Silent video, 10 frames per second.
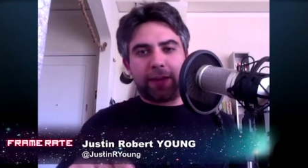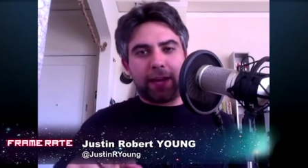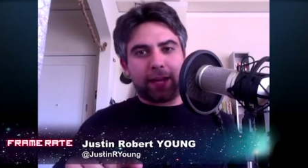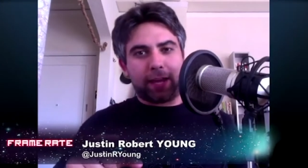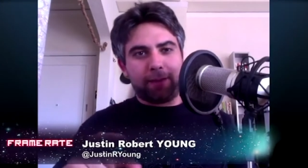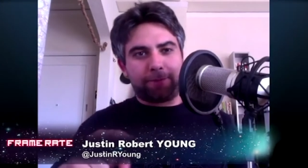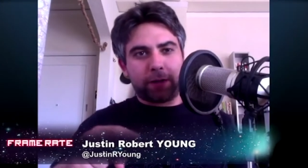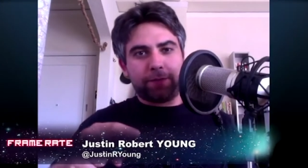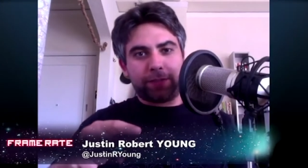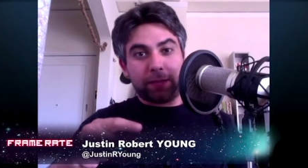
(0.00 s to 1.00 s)
of getting in
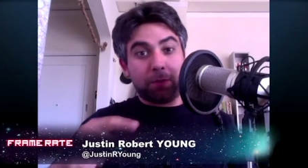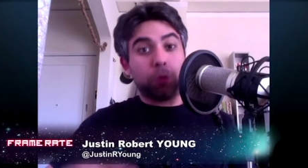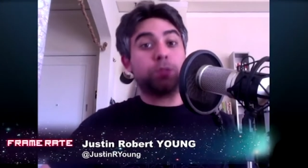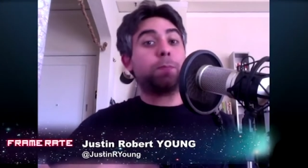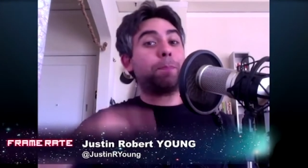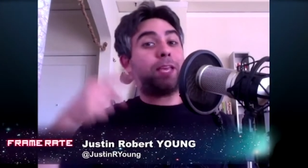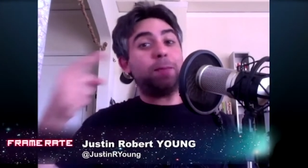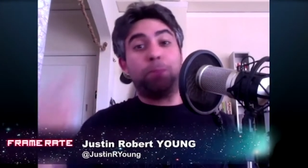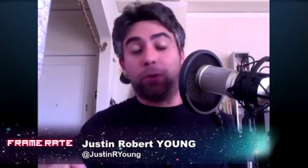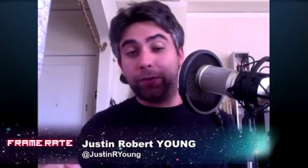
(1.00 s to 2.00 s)
front of the most
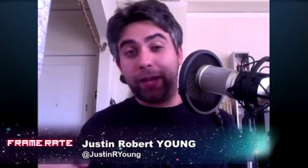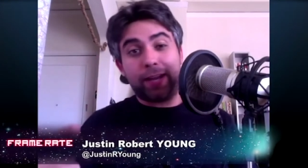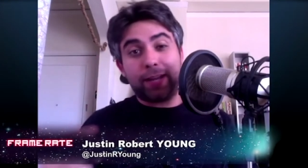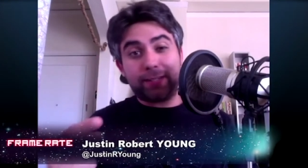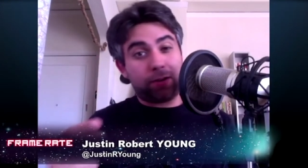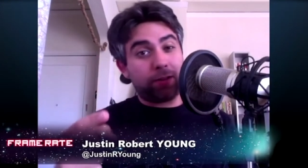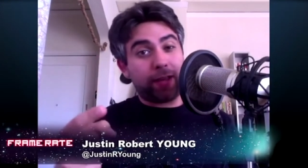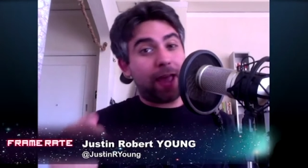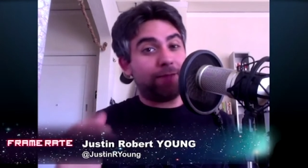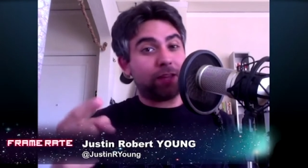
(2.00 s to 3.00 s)
people, not
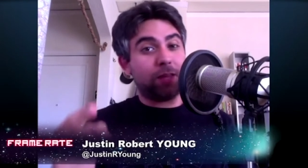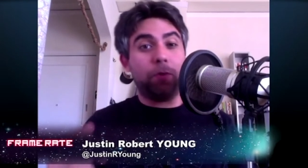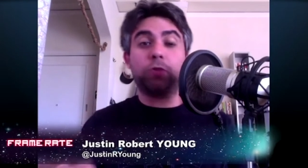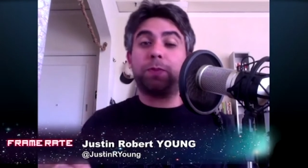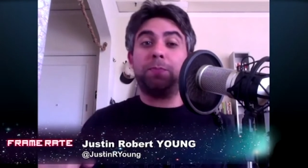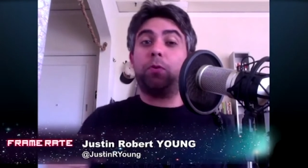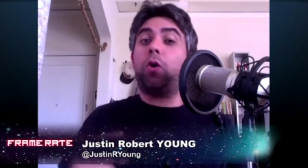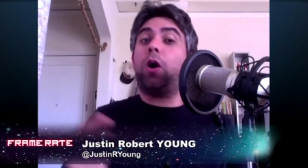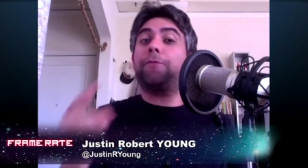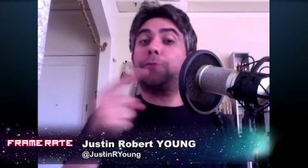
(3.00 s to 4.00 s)
necessarily having the most
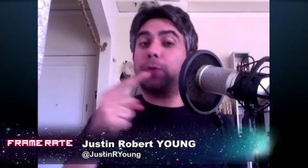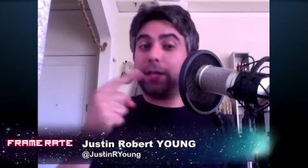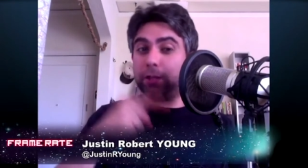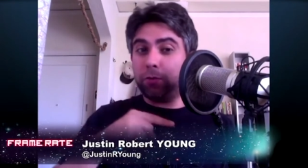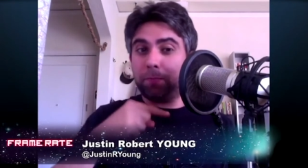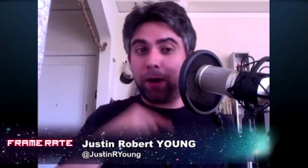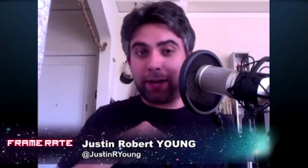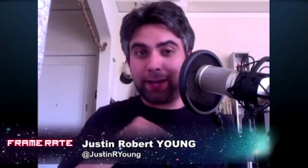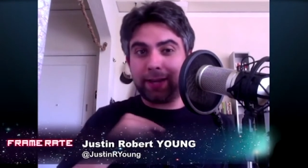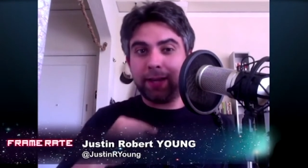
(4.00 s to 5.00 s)
people offering you
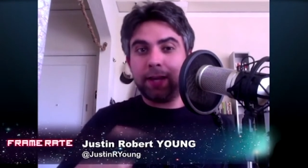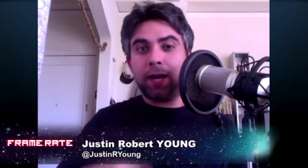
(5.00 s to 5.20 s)
money.